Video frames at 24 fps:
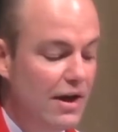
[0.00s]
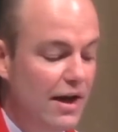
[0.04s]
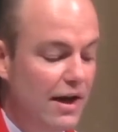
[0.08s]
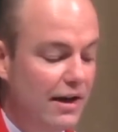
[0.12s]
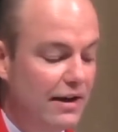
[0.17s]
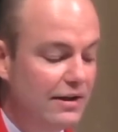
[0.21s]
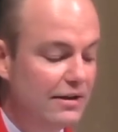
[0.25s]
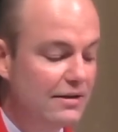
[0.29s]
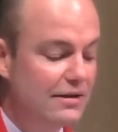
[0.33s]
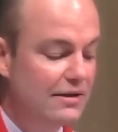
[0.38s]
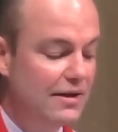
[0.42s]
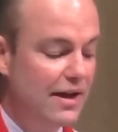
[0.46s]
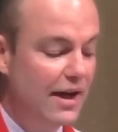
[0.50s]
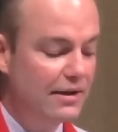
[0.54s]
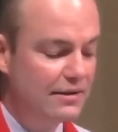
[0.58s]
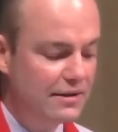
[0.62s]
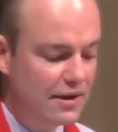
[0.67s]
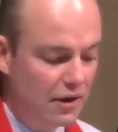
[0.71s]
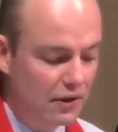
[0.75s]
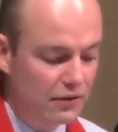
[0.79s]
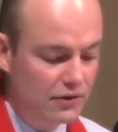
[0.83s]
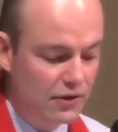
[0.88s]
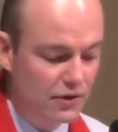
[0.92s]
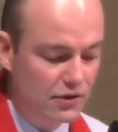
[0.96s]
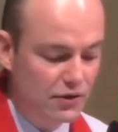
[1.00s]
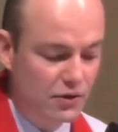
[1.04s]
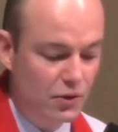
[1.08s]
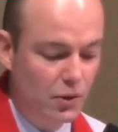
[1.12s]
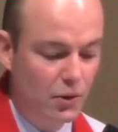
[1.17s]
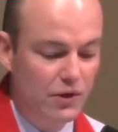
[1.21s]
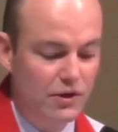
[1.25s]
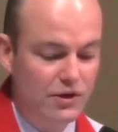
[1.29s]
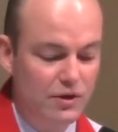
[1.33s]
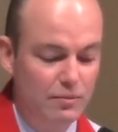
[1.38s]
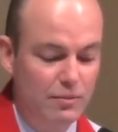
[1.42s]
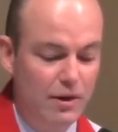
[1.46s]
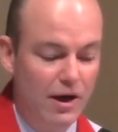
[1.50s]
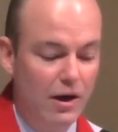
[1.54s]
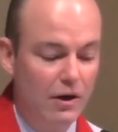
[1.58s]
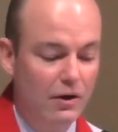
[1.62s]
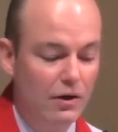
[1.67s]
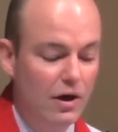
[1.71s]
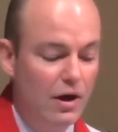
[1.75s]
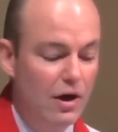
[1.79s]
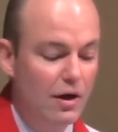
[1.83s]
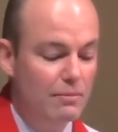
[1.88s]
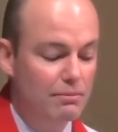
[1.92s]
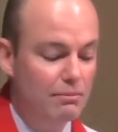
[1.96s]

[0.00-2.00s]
and instead tells us stories about